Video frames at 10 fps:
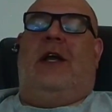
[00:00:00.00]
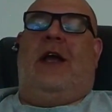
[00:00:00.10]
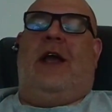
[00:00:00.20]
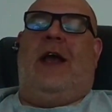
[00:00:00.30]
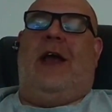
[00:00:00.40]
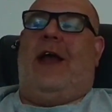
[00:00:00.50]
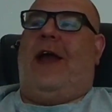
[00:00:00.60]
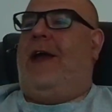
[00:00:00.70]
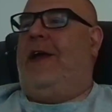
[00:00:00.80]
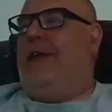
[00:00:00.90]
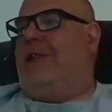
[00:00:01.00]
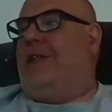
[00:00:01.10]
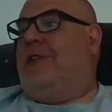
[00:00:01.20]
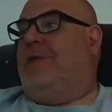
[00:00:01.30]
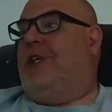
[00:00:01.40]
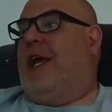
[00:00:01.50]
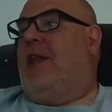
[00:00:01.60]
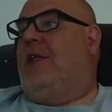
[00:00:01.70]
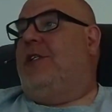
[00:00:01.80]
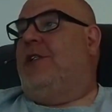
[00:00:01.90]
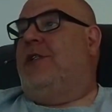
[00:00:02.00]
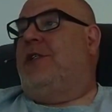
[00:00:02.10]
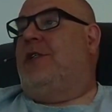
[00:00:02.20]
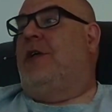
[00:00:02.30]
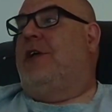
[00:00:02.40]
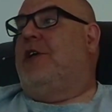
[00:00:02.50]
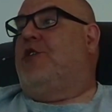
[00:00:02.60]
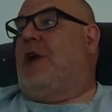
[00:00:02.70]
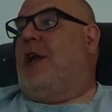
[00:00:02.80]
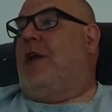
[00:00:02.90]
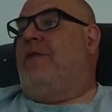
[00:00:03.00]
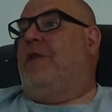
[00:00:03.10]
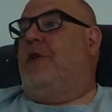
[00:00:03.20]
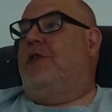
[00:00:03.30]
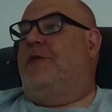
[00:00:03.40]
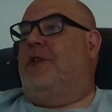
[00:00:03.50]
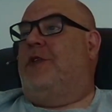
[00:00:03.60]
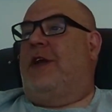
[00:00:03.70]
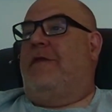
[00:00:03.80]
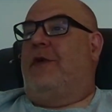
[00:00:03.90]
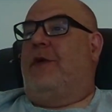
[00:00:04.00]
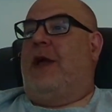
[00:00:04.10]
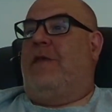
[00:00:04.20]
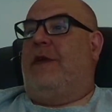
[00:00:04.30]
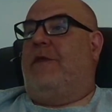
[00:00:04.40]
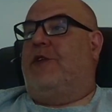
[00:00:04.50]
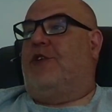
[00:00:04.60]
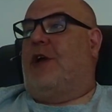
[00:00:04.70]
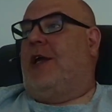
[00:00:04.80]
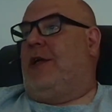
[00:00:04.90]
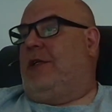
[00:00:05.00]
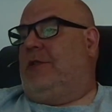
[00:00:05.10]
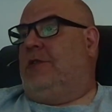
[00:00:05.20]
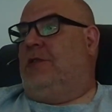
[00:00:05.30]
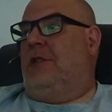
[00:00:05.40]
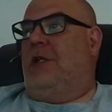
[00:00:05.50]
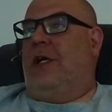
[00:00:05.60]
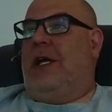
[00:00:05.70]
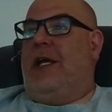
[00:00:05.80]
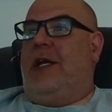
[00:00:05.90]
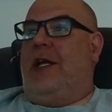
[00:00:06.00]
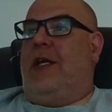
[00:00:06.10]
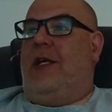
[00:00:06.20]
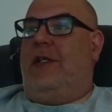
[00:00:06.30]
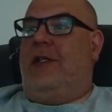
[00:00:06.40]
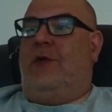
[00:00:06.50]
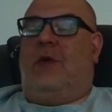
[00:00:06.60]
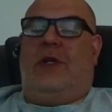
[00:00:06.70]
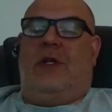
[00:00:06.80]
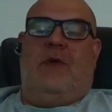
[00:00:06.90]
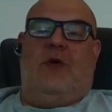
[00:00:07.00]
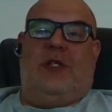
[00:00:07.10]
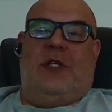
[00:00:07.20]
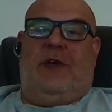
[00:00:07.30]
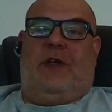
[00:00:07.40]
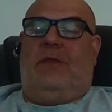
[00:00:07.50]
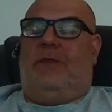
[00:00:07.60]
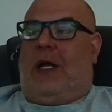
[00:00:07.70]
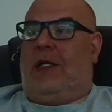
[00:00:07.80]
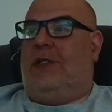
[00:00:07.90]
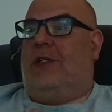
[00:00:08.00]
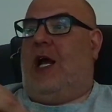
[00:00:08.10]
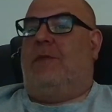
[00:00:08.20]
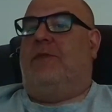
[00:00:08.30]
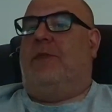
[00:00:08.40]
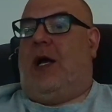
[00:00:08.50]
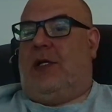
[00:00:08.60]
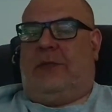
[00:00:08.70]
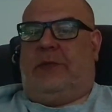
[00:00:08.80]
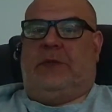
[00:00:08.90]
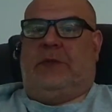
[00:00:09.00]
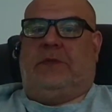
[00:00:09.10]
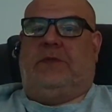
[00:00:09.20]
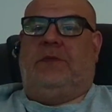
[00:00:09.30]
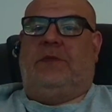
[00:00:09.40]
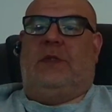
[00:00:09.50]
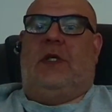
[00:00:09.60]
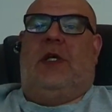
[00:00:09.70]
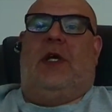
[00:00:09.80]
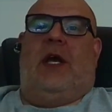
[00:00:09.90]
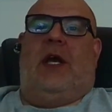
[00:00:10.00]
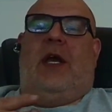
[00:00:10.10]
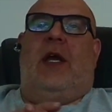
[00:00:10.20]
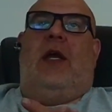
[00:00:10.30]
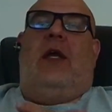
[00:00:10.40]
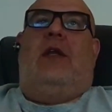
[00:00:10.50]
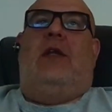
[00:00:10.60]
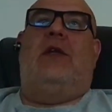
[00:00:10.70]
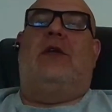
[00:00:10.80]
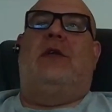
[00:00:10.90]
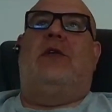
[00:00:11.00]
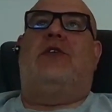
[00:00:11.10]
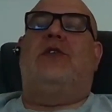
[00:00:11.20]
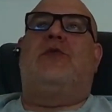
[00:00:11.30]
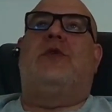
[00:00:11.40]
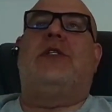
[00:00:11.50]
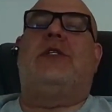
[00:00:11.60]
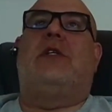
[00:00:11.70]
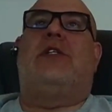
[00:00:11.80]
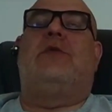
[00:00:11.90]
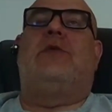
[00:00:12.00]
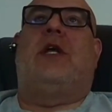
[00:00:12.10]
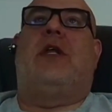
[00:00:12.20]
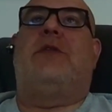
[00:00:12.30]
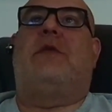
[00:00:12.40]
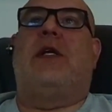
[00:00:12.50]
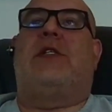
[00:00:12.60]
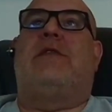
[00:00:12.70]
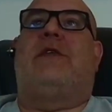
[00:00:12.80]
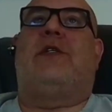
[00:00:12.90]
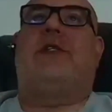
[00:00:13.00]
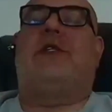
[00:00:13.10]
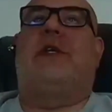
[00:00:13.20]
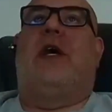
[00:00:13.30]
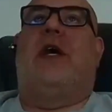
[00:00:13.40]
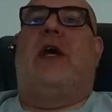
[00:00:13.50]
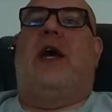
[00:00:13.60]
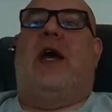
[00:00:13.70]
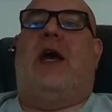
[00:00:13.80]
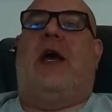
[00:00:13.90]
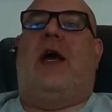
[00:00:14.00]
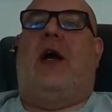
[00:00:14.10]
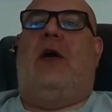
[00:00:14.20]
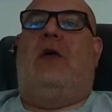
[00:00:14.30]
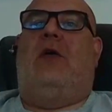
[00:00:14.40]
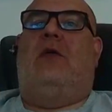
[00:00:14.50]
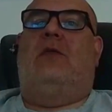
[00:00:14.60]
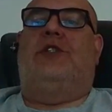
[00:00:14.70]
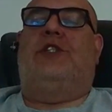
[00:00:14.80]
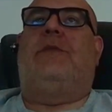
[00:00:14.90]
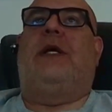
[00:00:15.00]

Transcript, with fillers: has some challenges. Train for those of you that ever have ever trained, it is one of the most difficult po- jobs possible. And just recently, she was telling the rest of us how she